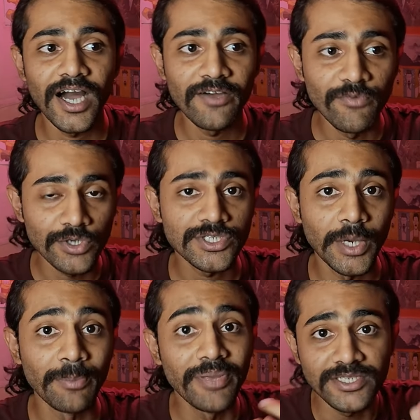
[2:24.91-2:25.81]
I was
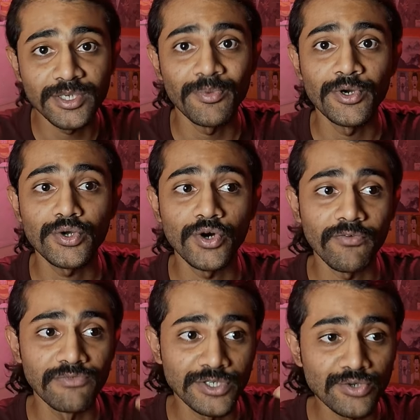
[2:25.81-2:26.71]
a big supporter
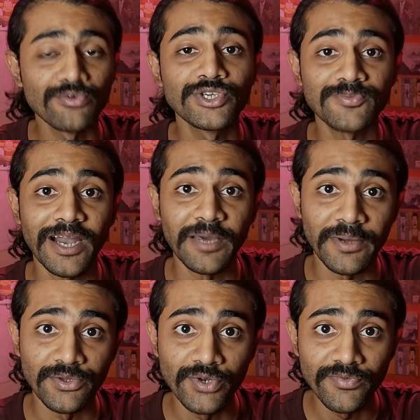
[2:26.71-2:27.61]
of the Sony
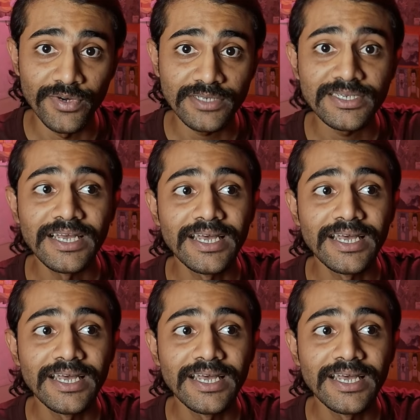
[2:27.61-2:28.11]
Spider-Man universe.